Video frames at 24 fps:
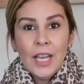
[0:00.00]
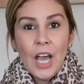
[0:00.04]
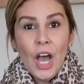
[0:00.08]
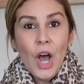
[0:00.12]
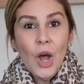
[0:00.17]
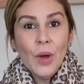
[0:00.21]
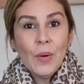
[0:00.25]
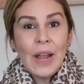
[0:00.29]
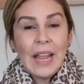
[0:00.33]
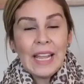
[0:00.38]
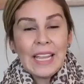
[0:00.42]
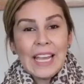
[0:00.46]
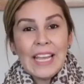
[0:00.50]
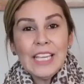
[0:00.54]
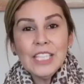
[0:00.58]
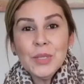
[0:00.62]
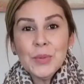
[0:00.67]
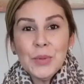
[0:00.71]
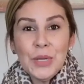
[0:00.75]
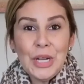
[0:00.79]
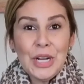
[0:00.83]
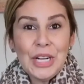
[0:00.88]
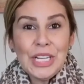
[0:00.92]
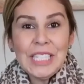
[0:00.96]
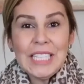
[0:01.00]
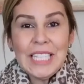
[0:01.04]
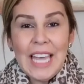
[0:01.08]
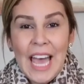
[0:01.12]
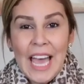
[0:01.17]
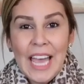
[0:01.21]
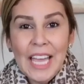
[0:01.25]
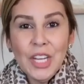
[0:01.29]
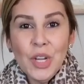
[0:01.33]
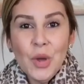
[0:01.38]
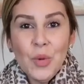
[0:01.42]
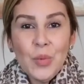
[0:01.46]
Alright guys, we are
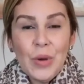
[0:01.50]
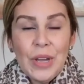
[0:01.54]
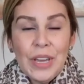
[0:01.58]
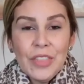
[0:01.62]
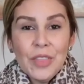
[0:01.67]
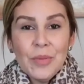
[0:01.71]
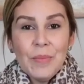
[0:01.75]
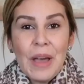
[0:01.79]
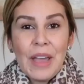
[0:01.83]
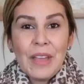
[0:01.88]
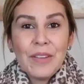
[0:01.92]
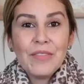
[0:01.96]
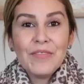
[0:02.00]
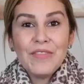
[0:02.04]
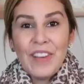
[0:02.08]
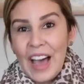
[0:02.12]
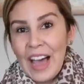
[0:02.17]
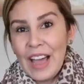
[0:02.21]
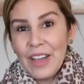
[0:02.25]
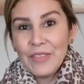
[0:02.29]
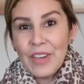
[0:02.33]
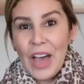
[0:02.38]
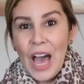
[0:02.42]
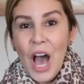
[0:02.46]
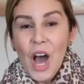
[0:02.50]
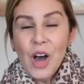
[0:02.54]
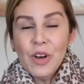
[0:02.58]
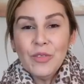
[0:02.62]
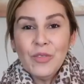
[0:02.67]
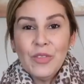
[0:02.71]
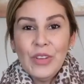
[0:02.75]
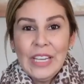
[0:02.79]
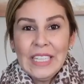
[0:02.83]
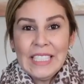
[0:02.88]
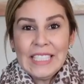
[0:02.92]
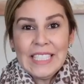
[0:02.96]
done with my five
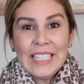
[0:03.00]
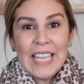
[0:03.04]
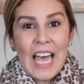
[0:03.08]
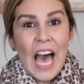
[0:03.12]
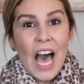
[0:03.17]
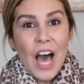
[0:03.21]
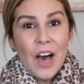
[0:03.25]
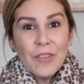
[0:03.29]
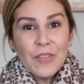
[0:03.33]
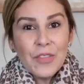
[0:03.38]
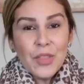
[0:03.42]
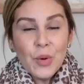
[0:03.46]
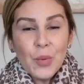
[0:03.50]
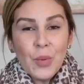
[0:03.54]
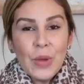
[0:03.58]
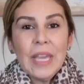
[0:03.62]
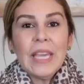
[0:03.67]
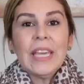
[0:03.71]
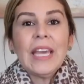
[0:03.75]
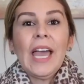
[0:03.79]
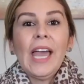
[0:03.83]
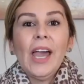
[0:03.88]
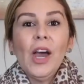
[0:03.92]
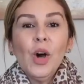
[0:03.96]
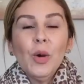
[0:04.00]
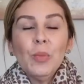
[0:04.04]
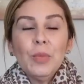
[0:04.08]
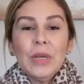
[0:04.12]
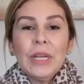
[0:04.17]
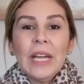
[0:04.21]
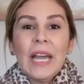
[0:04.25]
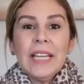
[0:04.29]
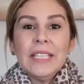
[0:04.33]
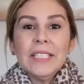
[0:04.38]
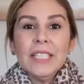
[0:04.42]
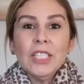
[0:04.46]
outfits of the week. I hope you
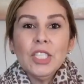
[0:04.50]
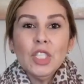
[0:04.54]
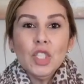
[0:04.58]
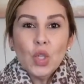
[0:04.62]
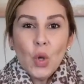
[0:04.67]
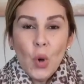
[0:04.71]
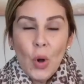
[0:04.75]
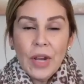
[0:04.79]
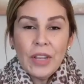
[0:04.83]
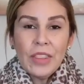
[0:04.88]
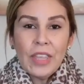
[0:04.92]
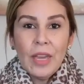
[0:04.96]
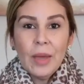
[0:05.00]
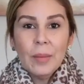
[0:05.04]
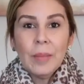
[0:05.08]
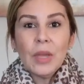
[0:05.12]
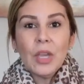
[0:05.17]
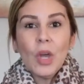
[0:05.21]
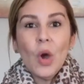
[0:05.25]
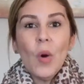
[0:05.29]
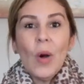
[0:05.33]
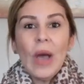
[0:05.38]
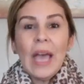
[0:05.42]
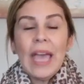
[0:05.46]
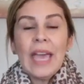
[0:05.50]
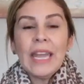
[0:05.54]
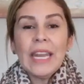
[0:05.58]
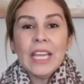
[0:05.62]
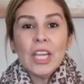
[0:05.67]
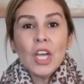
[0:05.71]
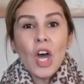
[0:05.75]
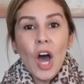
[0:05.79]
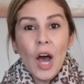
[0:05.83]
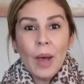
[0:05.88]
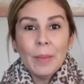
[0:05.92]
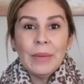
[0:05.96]
guys enjoyed them. Go ahead
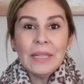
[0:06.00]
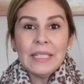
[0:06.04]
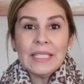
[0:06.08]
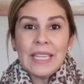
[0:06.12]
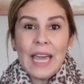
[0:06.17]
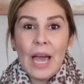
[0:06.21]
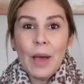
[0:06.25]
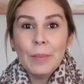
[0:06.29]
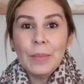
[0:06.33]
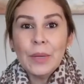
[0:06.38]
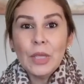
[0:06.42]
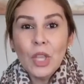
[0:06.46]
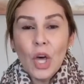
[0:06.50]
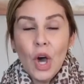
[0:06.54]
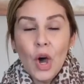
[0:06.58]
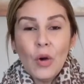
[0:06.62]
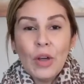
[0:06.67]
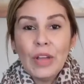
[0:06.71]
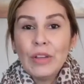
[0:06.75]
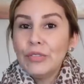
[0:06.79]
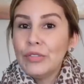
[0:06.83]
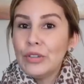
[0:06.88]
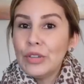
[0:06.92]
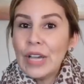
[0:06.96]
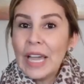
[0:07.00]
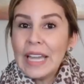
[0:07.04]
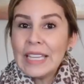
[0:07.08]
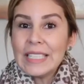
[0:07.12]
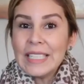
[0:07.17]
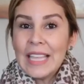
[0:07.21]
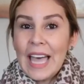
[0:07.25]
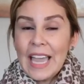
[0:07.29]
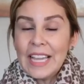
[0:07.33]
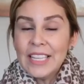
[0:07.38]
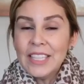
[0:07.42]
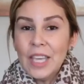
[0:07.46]
and comment down below if you guys
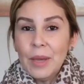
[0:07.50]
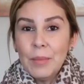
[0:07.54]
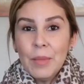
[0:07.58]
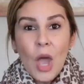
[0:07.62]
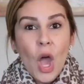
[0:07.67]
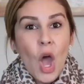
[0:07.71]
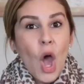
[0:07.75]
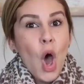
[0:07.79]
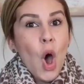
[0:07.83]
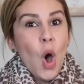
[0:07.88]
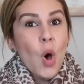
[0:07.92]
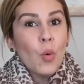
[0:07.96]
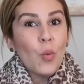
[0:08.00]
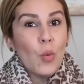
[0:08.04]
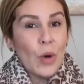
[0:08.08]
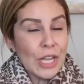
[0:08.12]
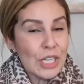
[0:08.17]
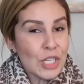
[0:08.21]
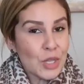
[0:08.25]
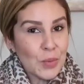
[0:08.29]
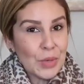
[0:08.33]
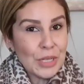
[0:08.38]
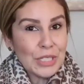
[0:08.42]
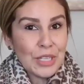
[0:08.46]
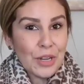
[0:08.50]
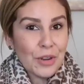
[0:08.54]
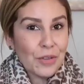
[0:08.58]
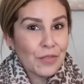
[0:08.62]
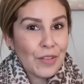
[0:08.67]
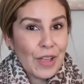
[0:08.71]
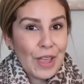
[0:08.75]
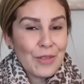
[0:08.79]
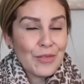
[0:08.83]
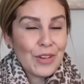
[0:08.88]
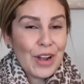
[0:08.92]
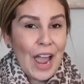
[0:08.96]
like them. Which was your
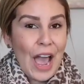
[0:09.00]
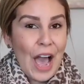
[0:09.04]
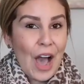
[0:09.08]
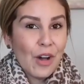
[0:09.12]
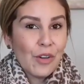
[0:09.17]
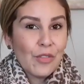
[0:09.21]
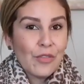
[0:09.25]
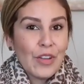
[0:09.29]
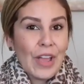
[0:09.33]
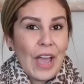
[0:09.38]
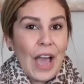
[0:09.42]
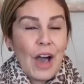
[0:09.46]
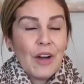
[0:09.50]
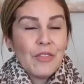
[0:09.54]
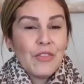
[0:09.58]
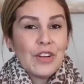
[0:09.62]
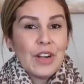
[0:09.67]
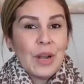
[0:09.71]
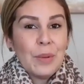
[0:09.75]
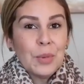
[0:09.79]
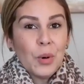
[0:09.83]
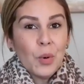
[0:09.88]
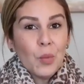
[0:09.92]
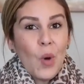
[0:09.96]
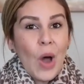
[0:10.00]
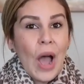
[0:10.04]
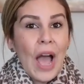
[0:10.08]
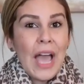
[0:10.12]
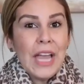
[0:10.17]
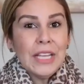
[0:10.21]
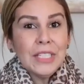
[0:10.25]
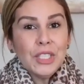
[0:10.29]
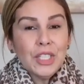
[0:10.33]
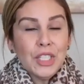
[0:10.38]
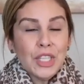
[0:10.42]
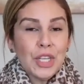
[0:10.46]
favorite outfit? Outfit number
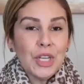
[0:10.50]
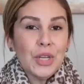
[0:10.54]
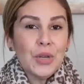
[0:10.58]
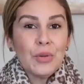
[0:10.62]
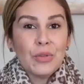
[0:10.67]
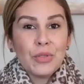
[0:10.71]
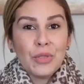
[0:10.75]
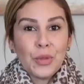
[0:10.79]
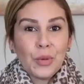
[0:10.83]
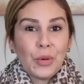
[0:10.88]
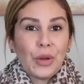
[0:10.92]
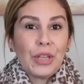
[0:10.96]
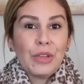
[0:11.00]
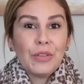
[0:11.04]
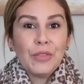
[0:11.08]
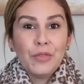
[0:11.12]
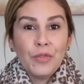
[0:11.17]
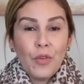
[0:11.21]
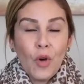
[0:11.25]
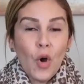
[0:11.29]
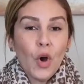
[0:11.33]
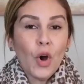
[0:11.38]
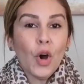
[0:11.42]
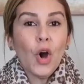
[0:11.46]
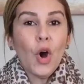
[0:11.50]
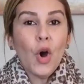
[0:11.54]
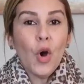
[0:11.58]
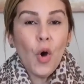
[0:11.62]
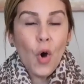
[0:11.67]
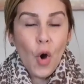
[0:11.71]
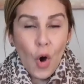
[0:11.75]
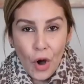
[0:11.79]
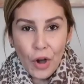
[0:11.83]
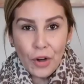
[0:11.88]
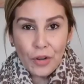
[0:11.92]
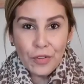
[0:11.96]
one, two, three, four,
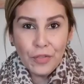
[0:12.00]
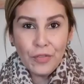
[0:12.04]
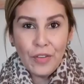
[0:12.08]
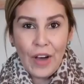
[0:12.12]
or